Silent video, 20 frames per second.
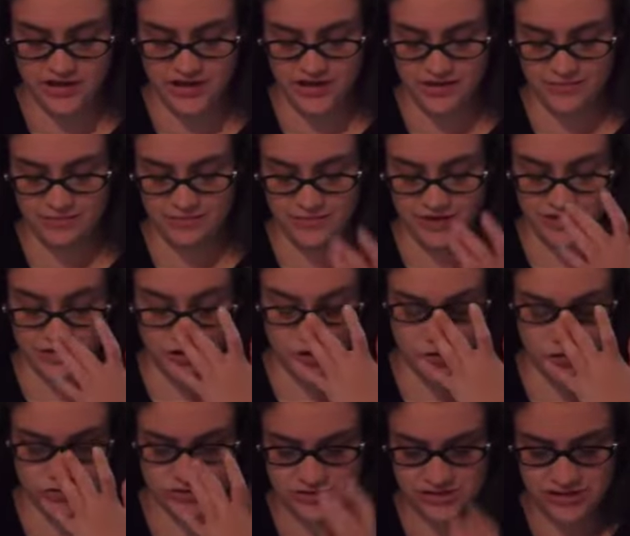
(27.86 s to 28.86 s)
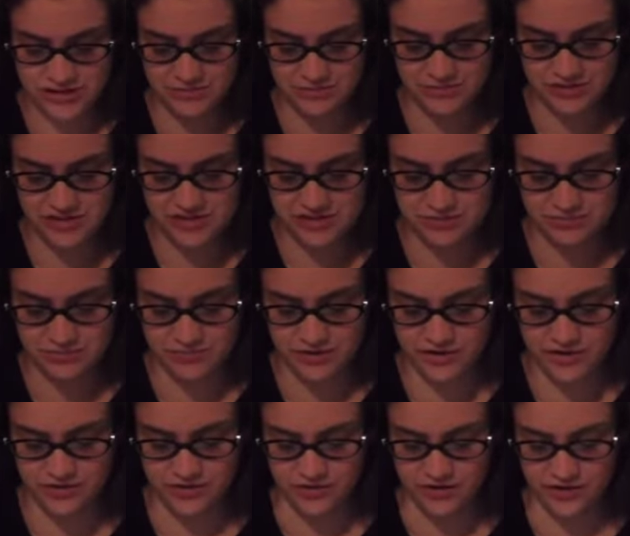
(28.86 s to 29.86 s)
And my notes keep
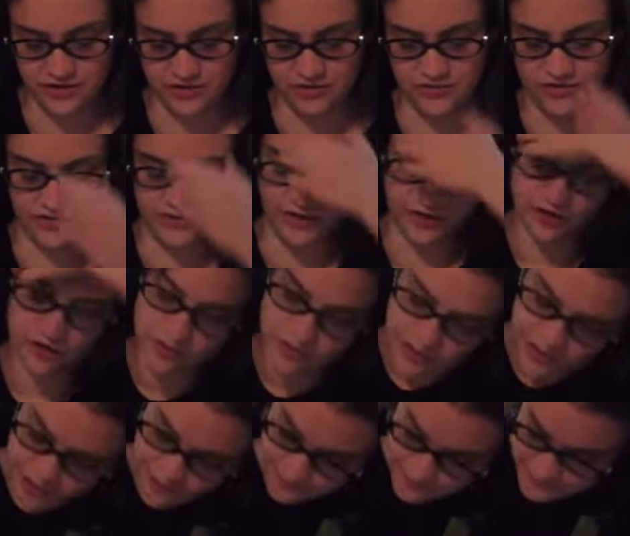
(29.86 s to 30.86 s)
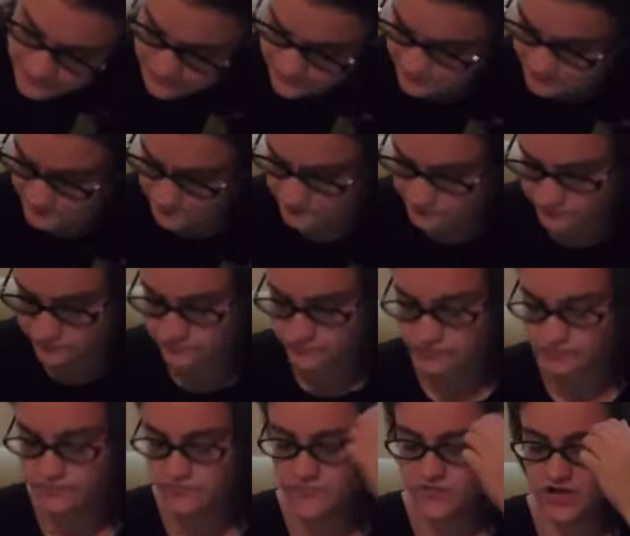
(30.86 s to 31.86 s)
disappearing. Oh, there they are, okay.
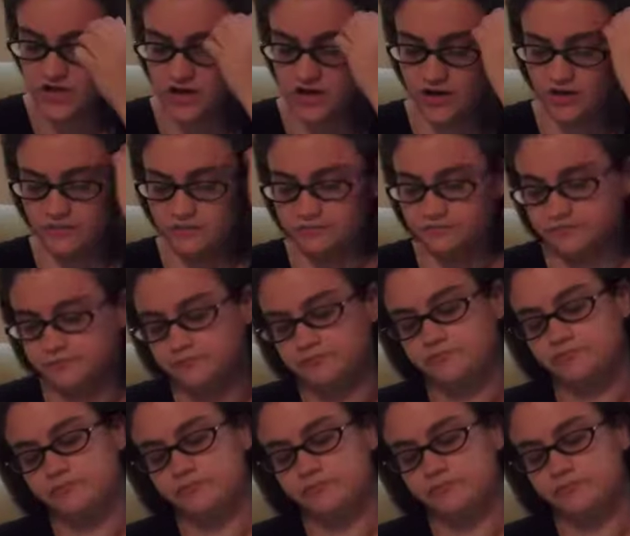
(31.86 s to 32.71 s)
Um,